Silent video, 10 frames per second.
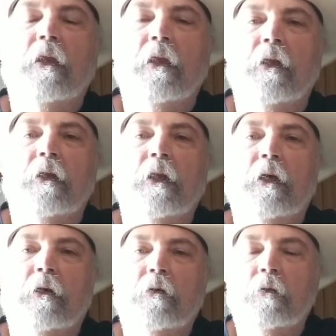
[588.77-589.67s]
and
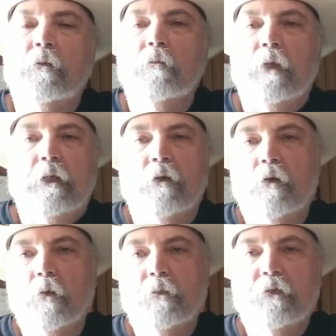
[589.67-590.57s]
uh, in
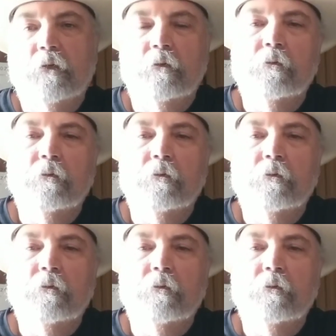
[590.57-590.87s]
hopes